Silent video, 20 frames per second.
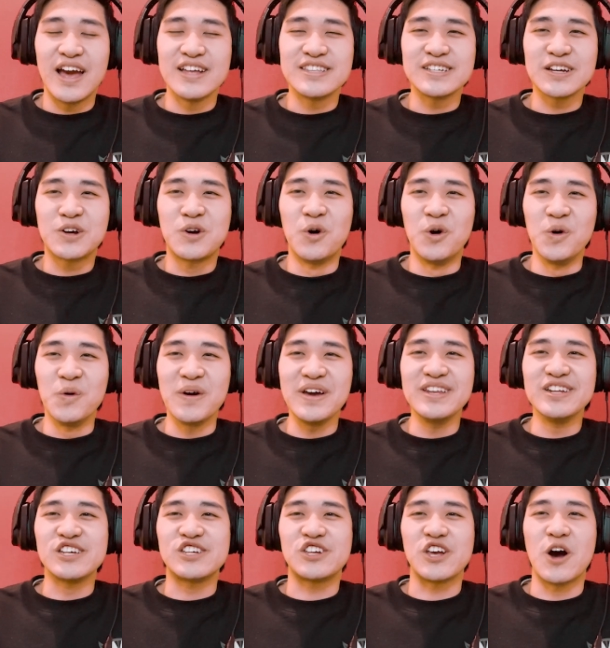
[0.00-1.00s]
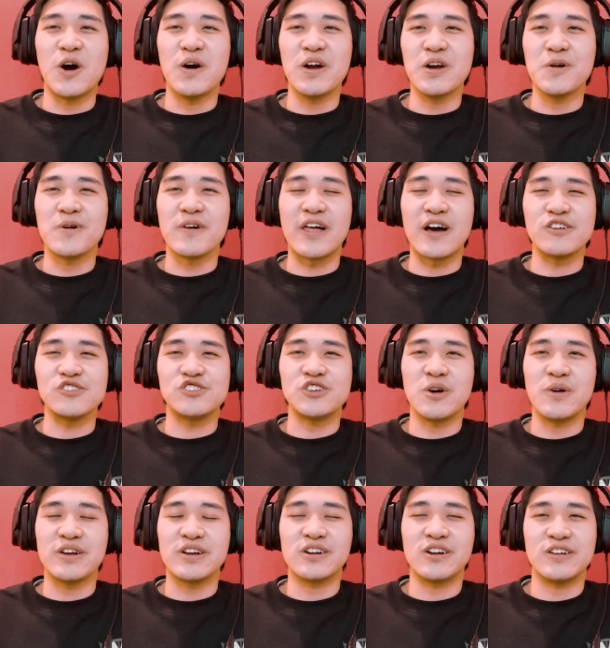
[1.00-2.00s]
It's a cool way to show her without
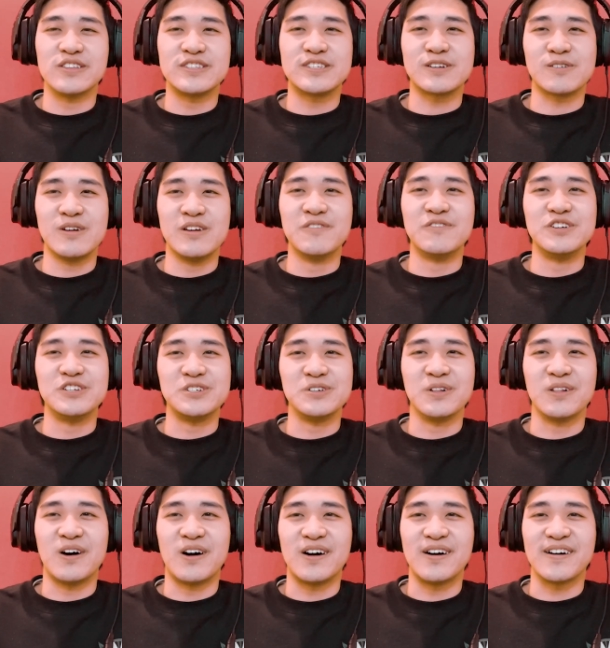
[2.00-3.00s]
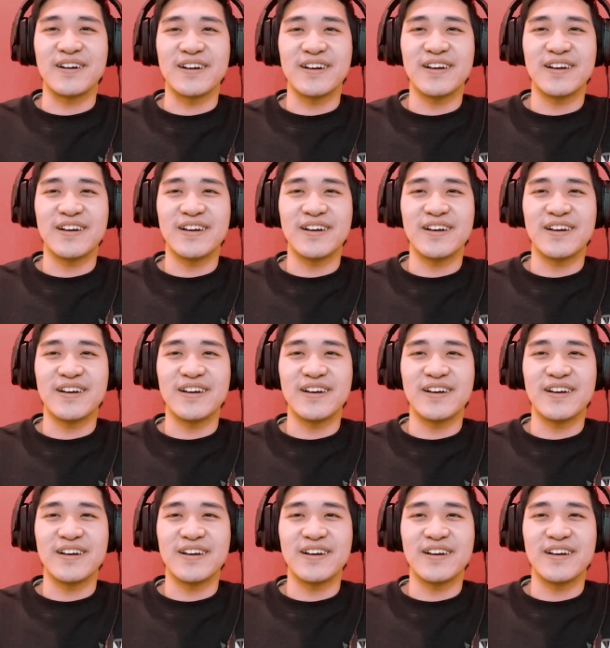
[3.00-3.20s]
showing her on screen for too long.